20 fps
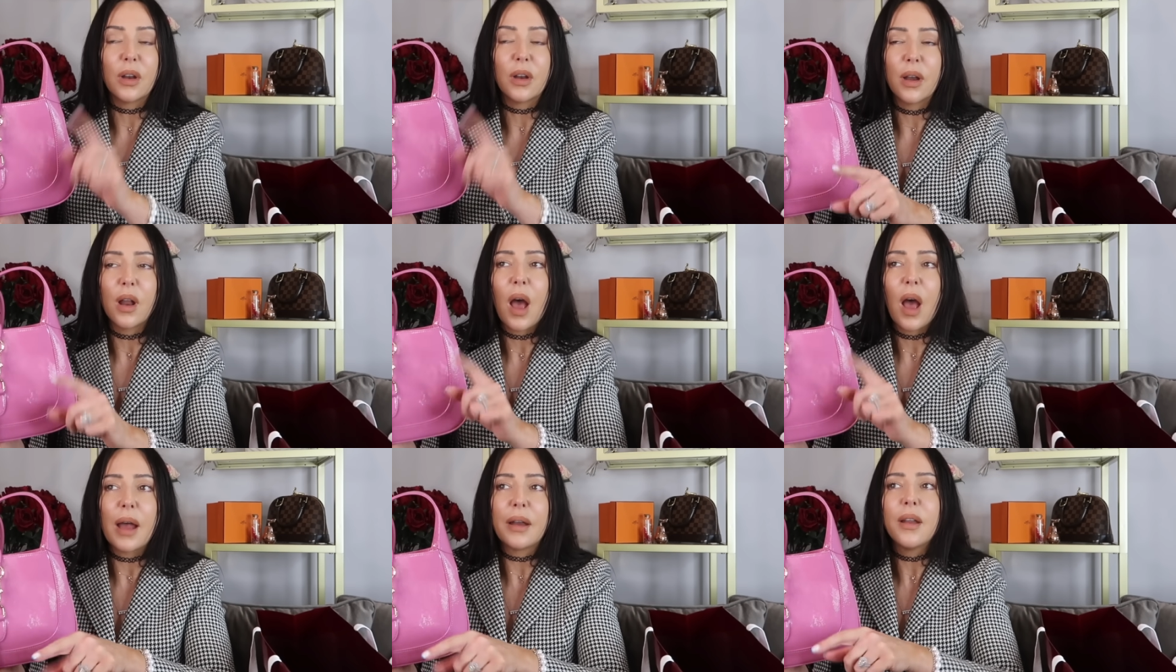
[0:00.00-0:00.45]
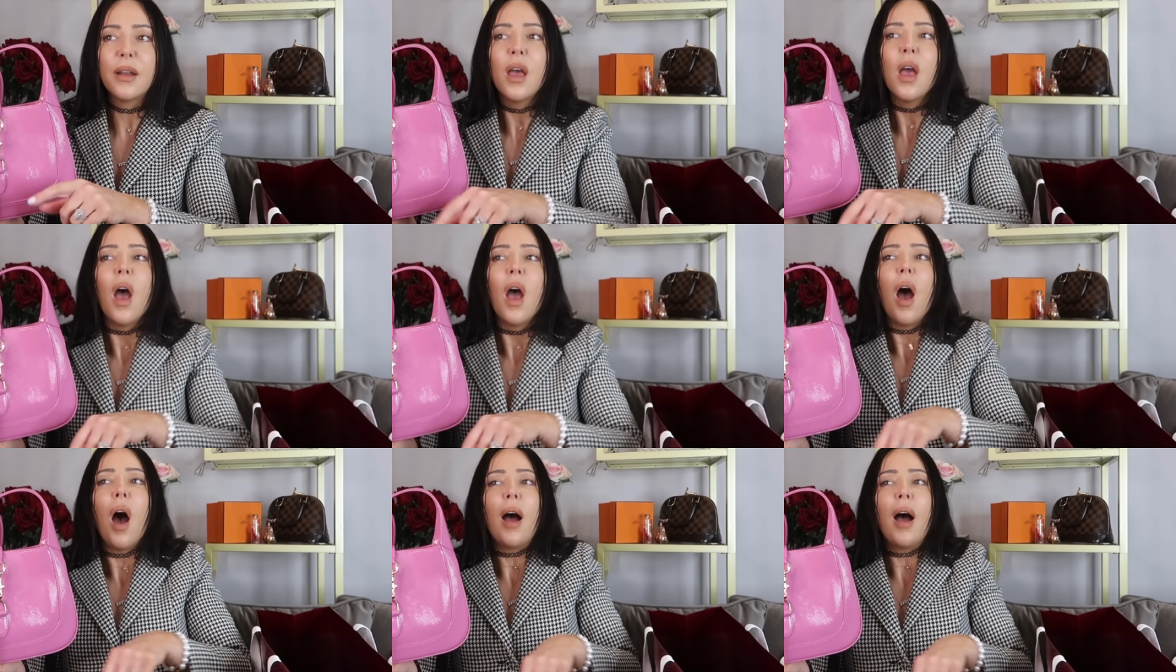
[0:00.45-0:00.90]
And
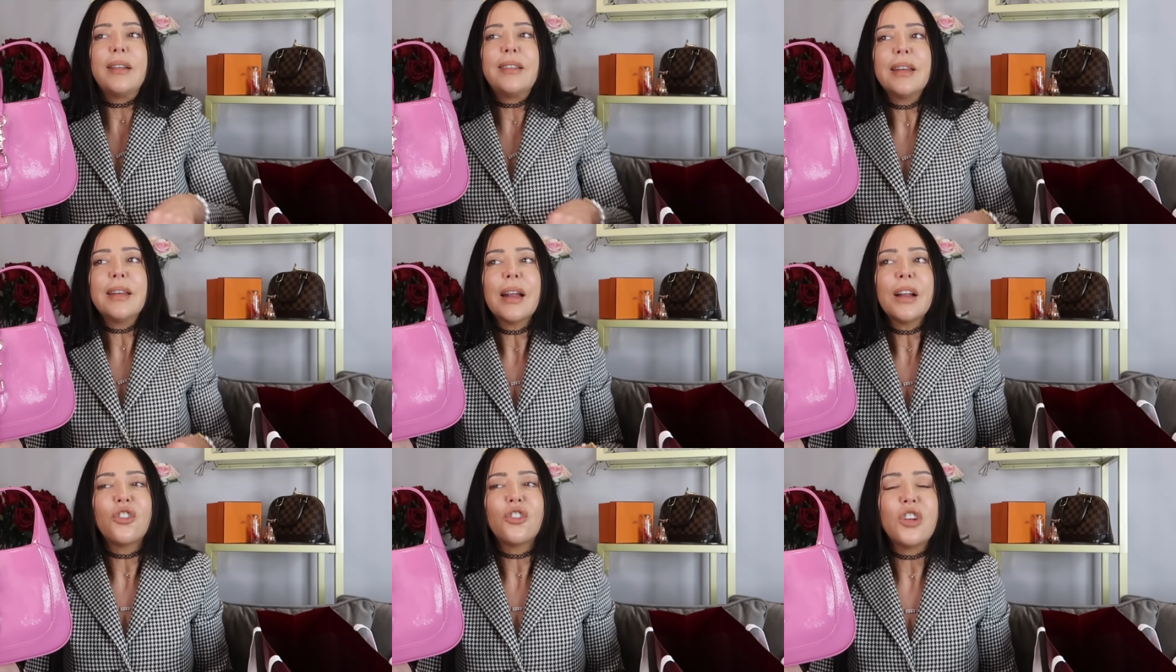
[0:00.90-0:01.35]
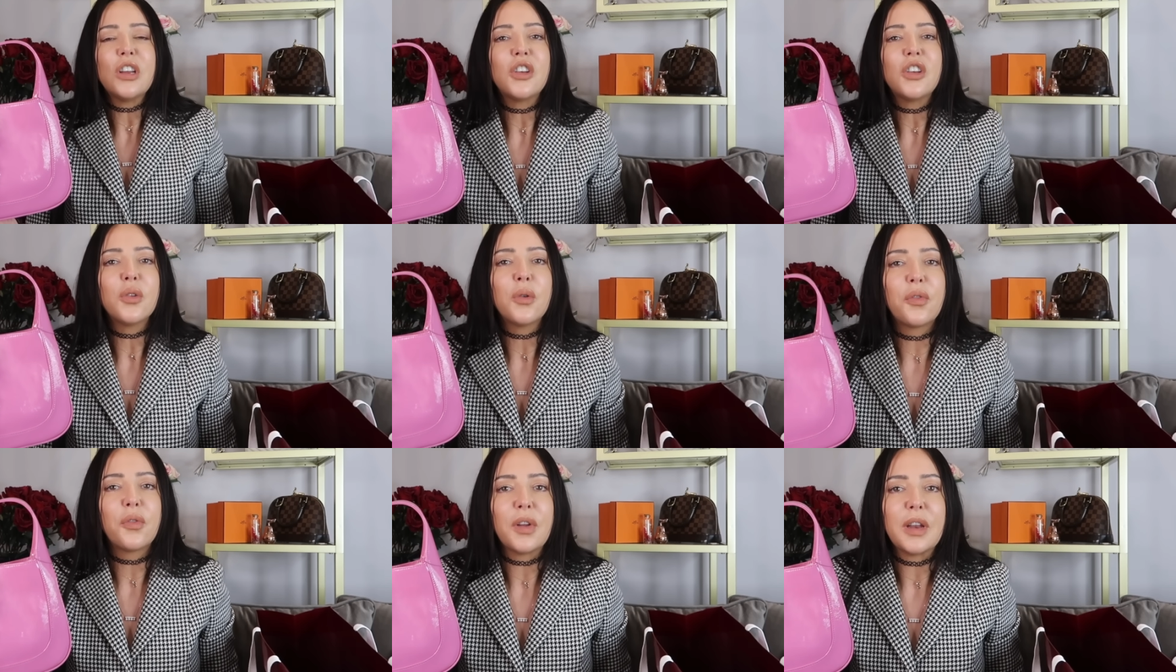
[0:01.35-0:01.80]
I did actually
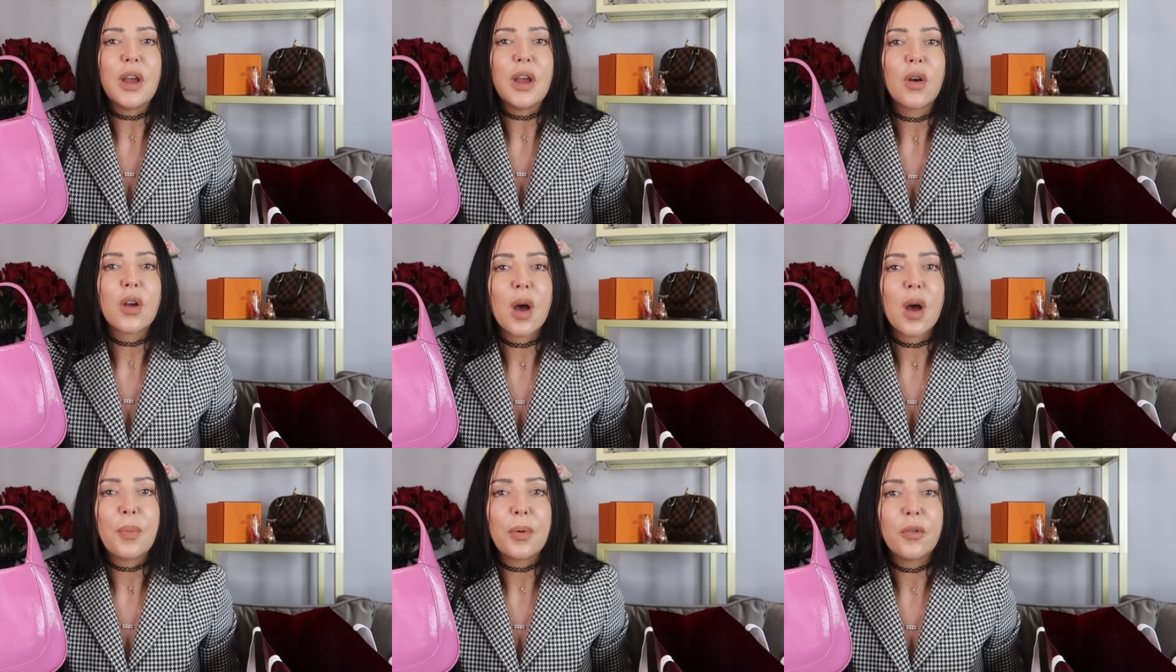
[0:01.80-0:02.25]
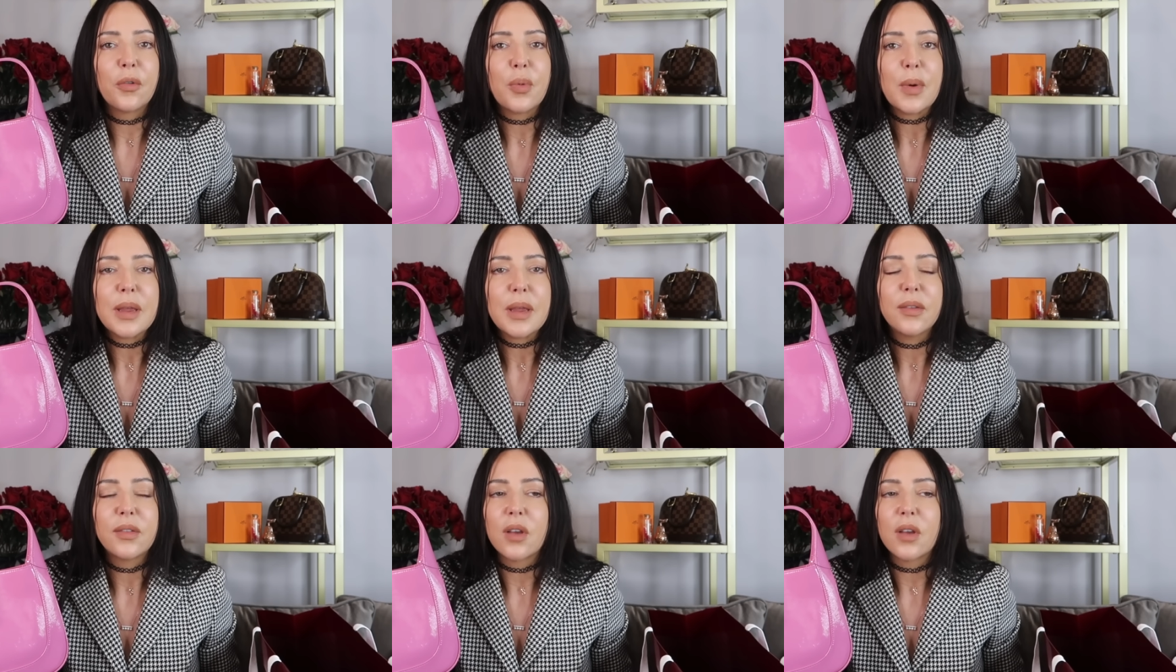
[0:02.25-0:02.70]
do a video a couple of
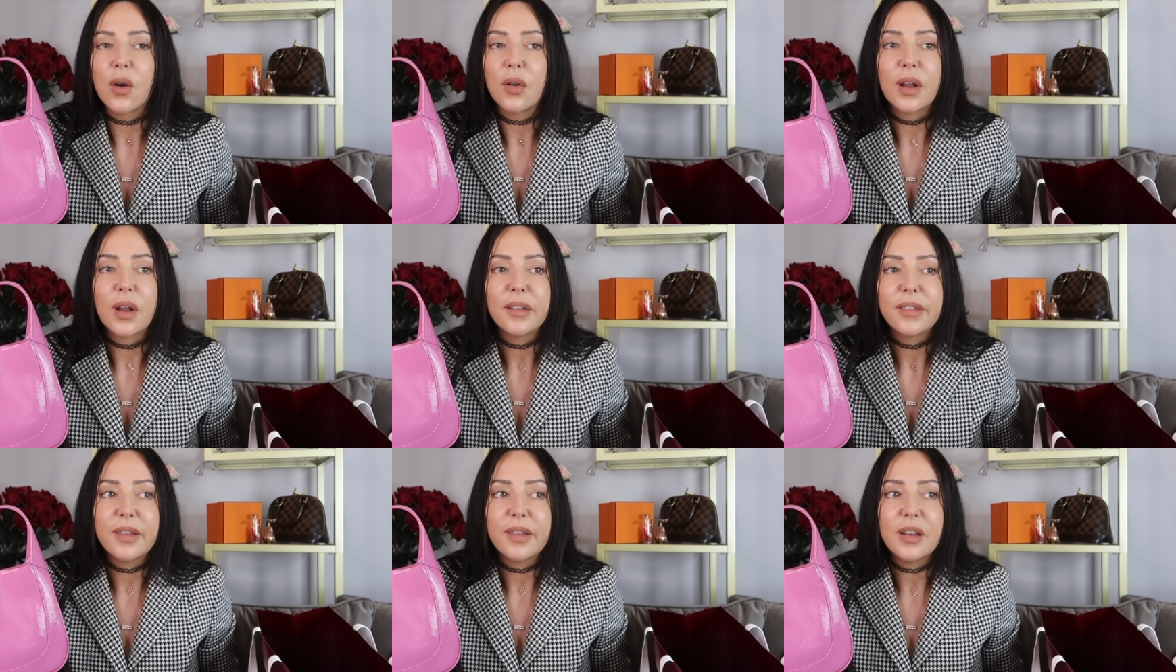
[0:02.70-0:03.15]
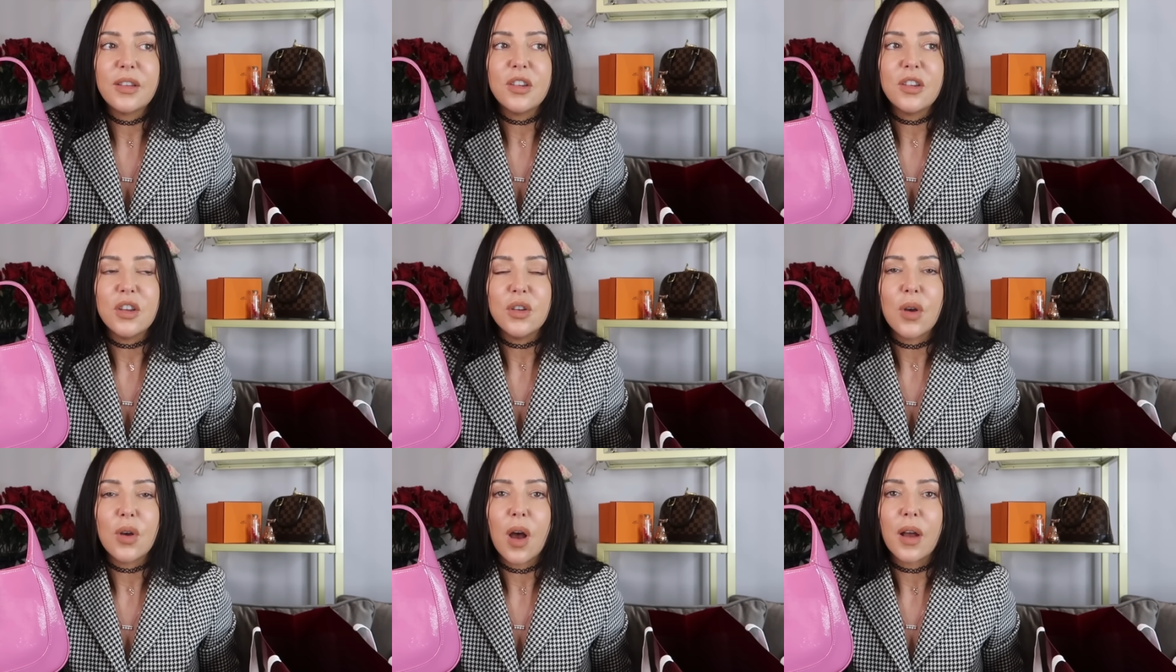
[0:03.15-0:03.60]
weeks ago, and I said
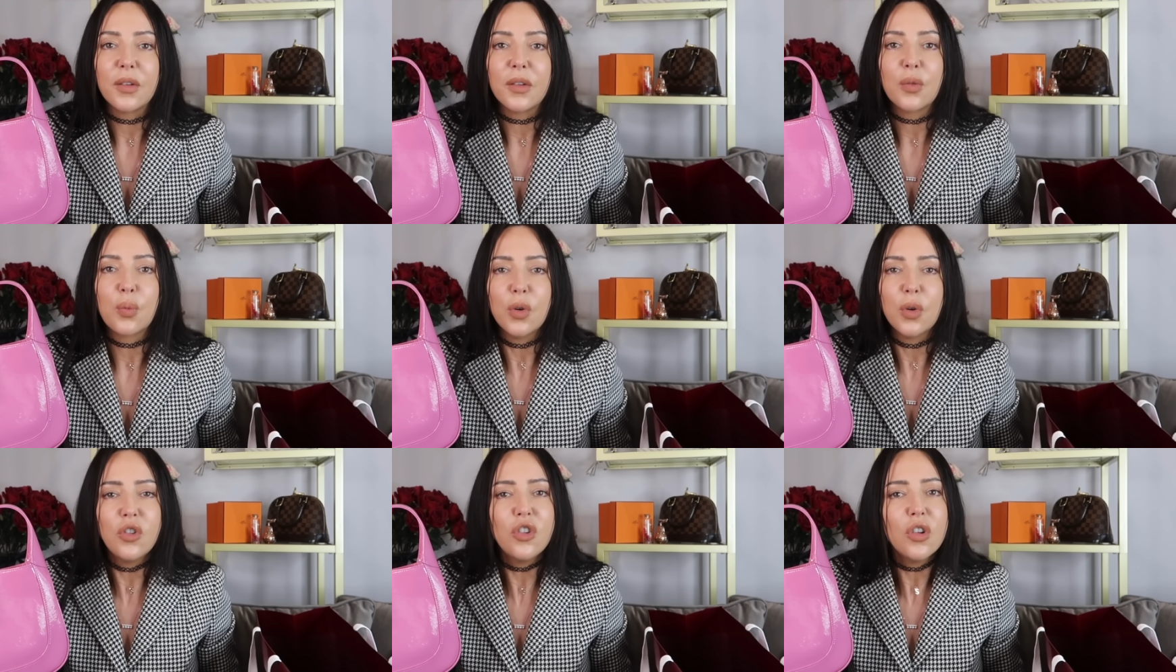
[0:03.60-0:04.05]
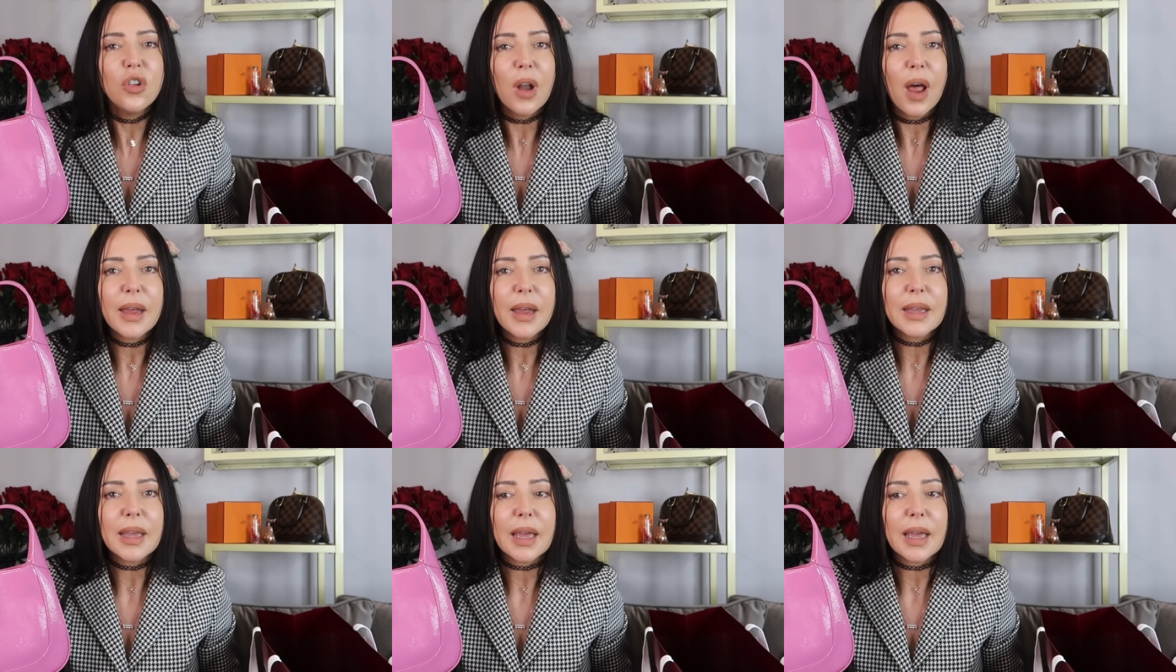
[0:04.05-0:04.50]
to you guys, would you
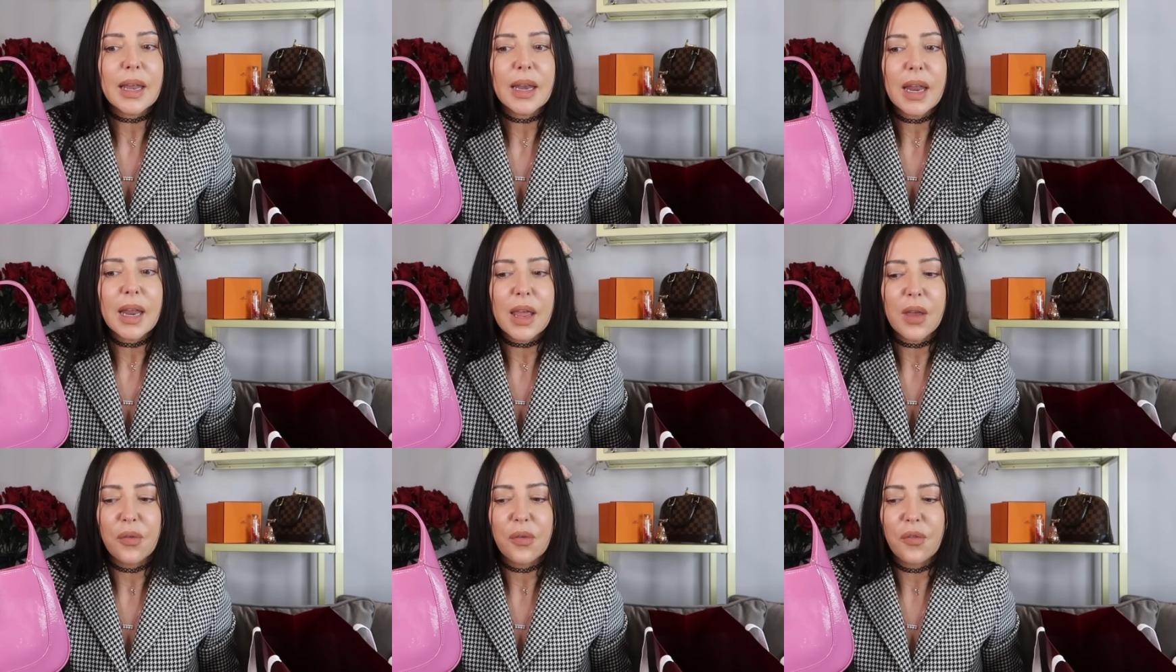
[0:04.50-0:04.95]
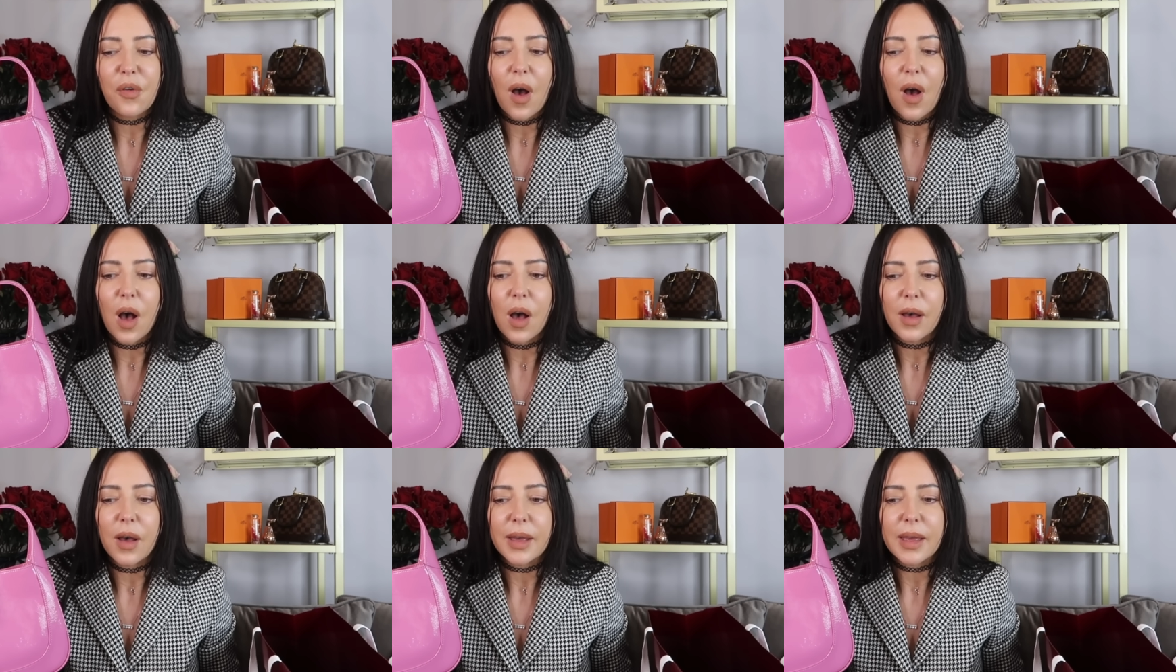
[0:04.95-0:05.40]
like it if
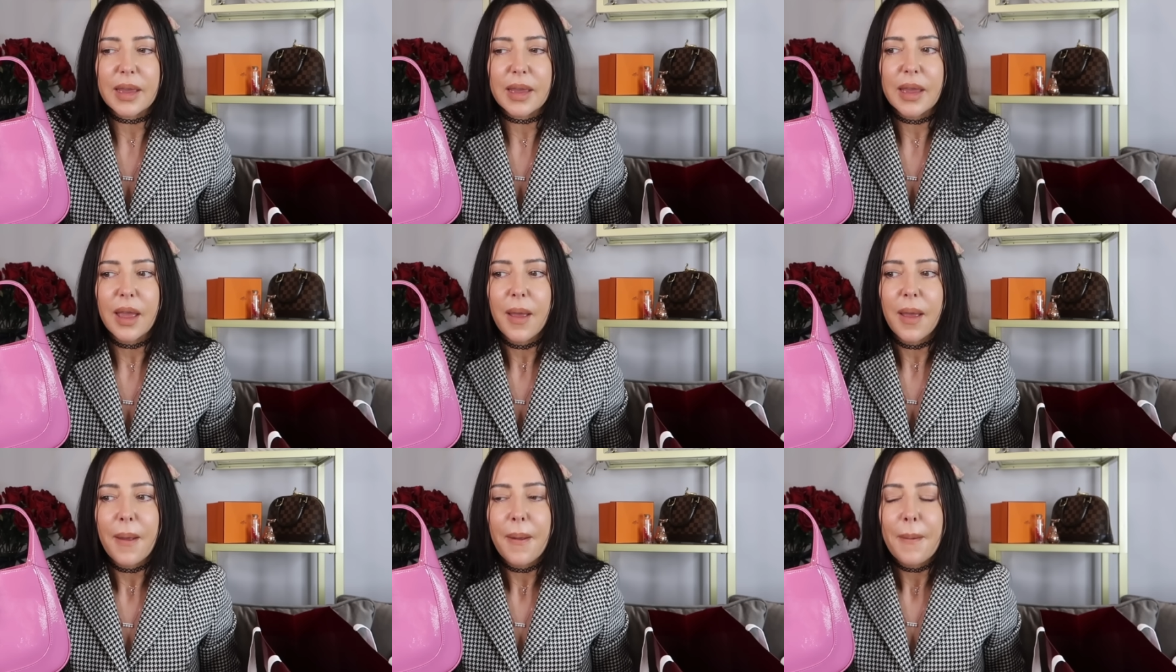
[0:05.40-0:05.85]
I